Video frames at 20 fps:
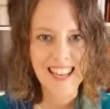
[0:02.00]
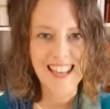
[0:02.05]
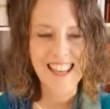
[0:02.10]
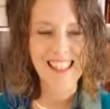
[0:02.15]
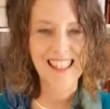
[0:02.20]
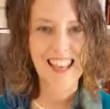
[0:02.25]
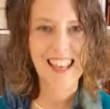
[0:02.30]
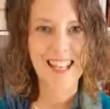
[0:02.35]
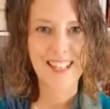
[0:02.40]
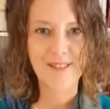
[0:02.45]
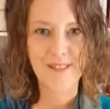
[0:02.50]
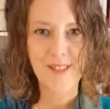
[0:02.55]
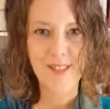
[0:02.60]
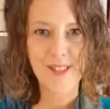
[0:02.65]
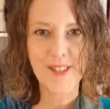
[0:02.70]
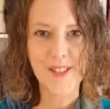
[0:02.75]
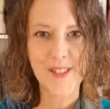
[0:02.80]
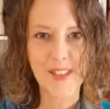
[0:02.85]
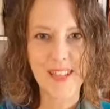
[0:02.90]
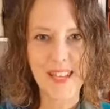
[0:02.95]
Thanks for
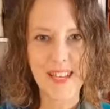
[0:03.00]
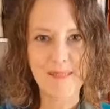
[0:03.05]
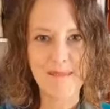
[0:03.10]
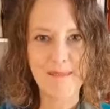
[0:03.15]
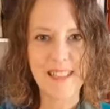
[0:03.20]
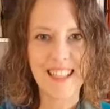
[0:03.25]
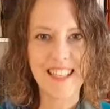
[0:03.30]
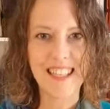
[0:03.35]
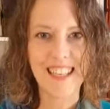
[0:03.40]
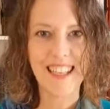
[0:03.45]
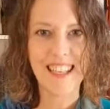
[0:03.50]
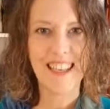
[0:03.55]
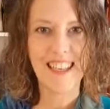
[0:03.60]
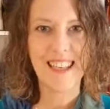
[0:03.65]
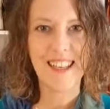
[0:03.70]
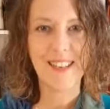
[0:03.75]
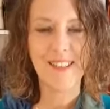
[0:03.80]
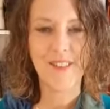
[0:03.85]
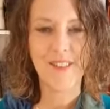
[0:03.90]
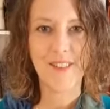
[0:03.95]
joining me
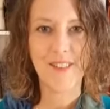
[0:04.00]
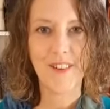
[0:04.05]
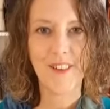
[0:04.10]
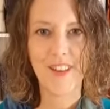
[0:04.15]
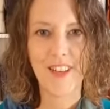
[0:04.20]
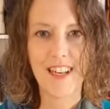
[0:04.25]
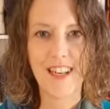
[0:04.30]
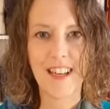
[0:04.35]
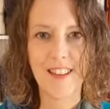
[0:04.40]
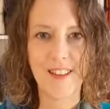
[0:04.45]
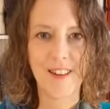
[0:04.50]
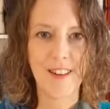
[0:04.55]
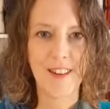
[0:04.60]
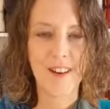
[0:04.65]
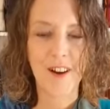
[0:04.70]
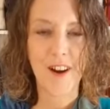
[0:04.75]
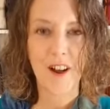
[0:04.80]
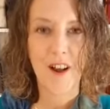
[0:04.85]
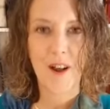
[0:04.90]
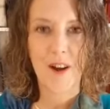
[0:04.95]
again for
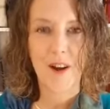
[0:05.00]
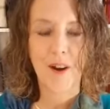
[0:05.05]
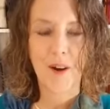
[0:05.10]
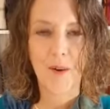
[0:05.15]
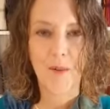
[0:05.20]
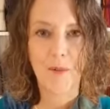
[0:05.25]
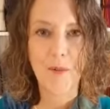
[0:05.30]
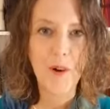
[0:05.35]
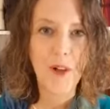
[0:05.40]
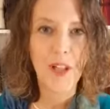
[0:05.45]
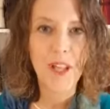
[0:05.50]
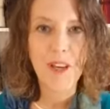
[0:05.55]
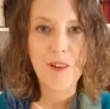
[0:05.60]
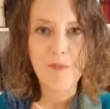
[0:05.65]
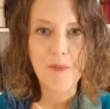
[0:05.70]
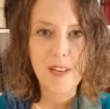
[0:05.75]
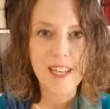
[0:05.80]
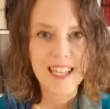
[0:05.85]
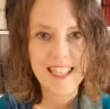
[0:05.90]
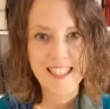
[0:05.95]
another Woolly
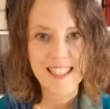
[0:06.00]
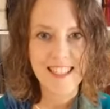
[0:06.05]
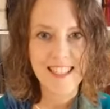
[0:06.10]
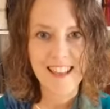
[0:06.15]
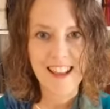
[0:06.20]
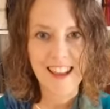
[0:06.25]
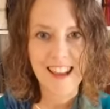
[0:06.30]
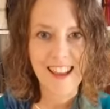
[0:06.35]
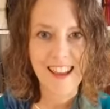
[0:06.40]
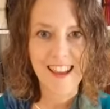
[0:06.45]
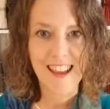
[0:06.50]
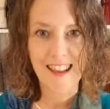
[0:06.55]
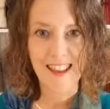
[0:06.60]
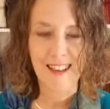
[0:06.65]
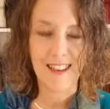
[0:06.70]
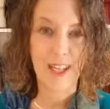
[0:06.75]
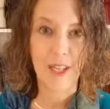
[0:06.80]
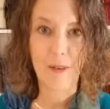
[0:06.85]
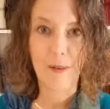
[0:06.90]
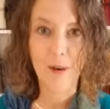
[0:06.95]
Wednesday
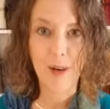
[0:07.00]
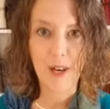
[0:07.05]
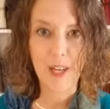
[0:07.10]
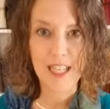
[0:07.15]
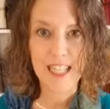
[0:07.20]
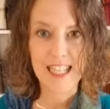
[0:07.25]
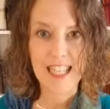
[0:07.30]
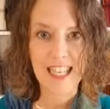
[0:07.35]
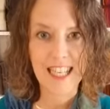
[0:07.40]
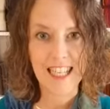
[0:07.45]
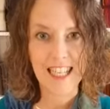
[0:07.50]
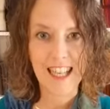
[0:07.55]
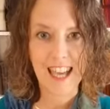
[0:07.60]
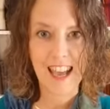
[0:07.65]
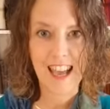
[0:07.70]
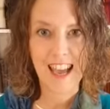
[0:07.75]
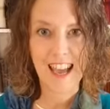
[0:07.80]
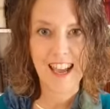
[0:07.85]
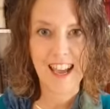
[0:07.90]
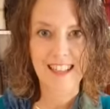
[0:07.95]
quarantine
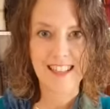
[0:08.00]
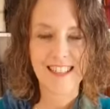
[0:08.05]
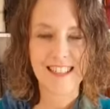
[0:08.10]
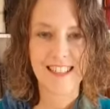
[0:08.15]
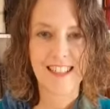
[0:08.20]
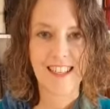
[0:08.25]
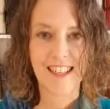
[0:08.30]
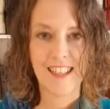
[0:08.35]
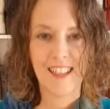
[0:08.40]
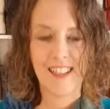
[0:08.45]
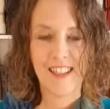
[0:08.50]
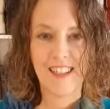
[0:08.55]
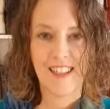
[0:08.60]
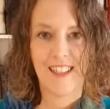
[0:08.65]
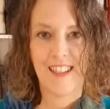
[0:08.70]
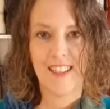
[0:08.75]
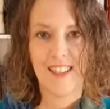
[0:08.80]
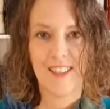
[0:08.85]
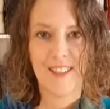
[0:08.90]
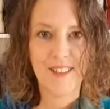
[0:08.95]
cast.
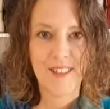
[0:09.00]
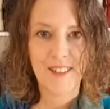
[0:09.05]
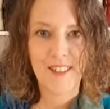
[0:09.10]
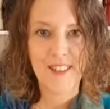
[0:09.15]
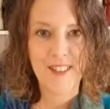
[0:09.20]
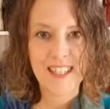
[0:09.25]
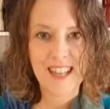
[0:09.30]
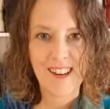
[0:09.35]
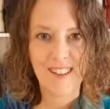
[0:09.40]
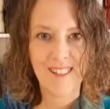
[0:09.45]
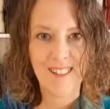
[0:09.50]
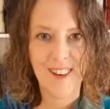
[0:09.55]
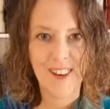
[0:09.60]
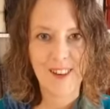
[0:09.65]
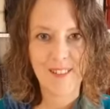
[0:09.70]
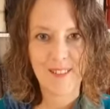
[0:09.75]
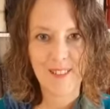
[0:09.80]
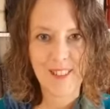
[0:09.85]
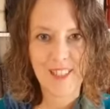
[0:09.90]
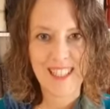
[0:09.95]
Who knows how
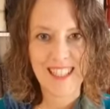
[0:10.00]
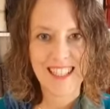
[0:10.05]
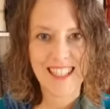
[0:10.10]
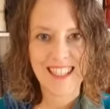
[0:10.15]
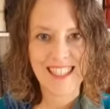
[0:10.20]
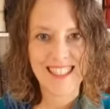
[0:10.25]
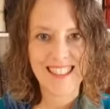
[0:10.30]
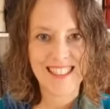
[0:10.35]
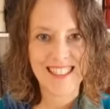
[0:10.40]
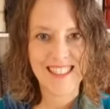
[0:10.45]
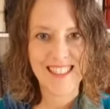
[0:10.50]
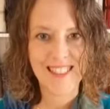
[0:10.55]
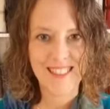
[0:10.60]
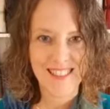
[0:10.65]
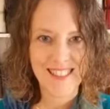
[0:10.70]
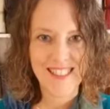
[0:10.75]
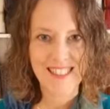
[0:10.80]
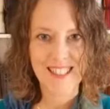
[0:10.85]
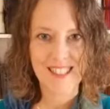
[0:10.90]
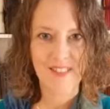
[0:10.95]
long we're going to get to do
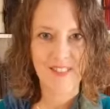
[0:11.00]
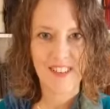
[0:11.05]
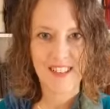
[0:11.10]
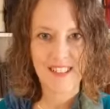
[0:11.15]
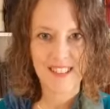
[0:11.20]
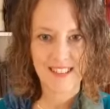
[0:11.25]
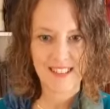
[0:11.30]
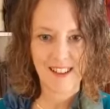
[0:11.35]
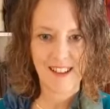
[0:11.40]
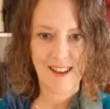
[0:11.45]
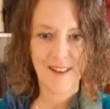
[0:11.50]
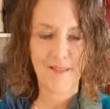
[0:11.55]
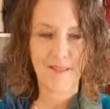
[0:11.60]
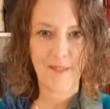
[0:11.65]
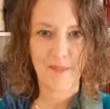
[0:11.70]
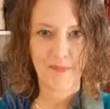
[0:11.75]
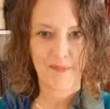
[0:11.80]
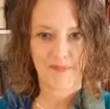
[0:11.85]
this fun stuff.